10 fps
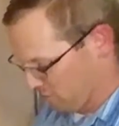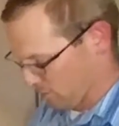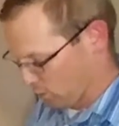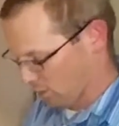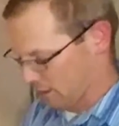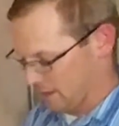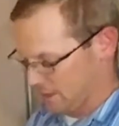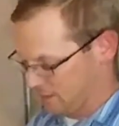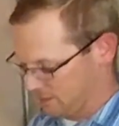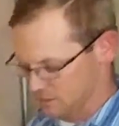for government work.
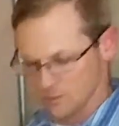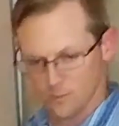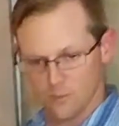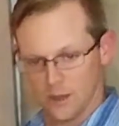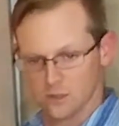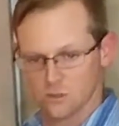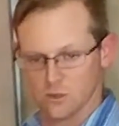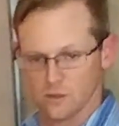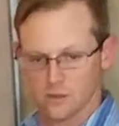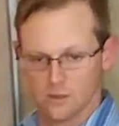And then some
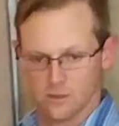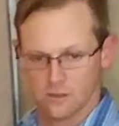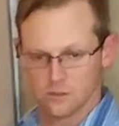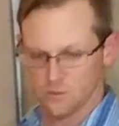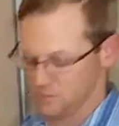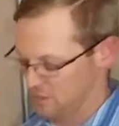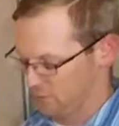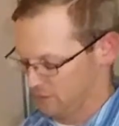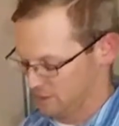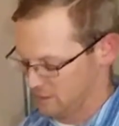
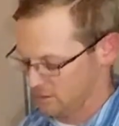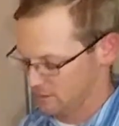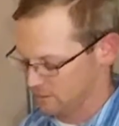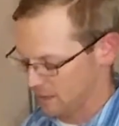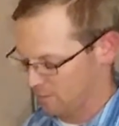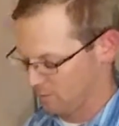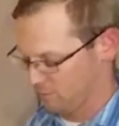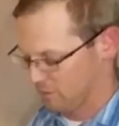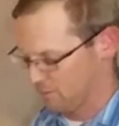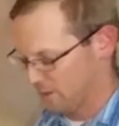different type
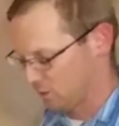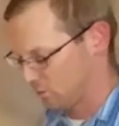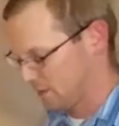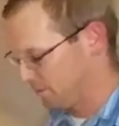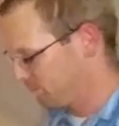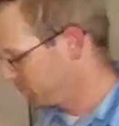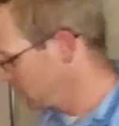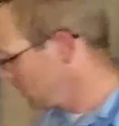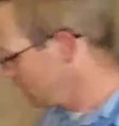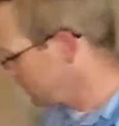of medical tape.
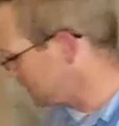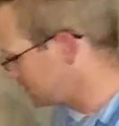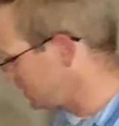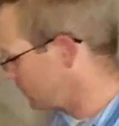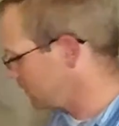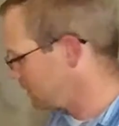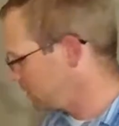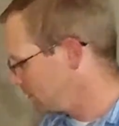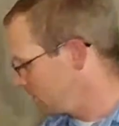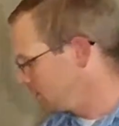That's it,
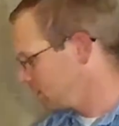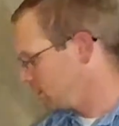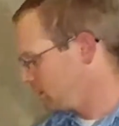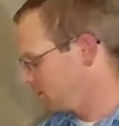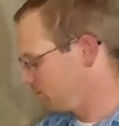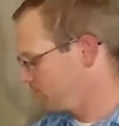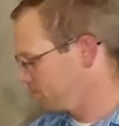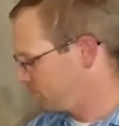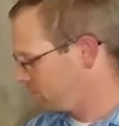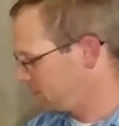really.
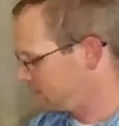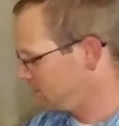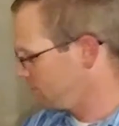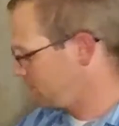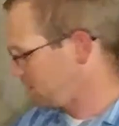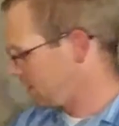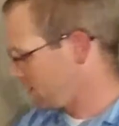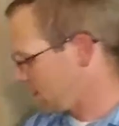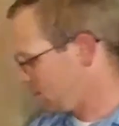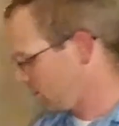that's everything
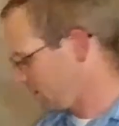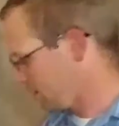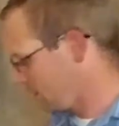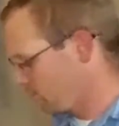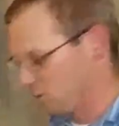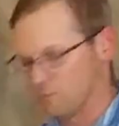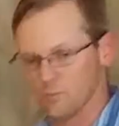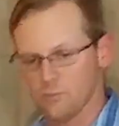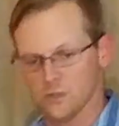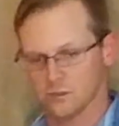I got. And I got a couple
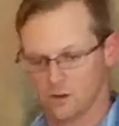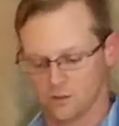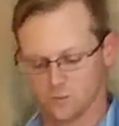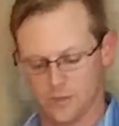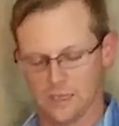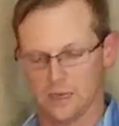of business cards